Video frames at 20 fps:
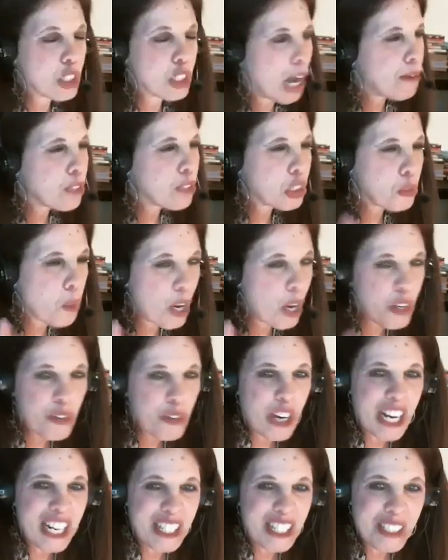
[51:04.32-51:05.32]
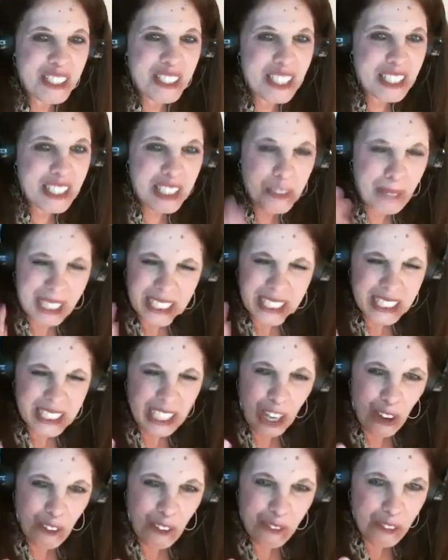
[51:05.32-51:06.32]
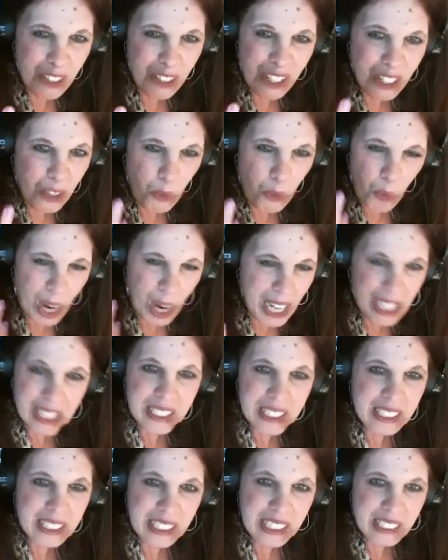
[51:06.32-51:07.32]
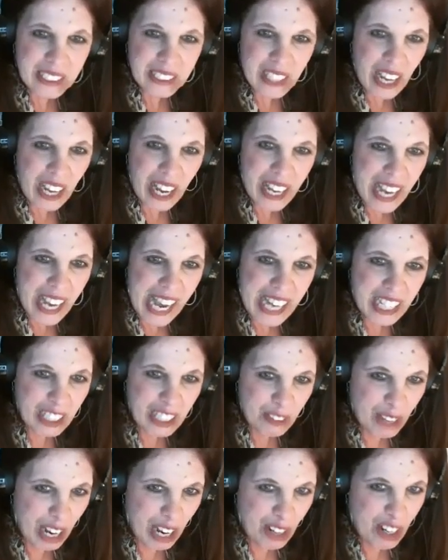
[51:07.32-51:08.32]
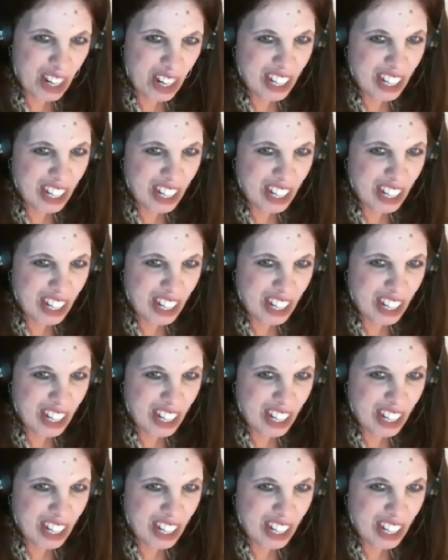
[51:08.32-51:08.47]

was wondering to myself, why is this guy hanging around?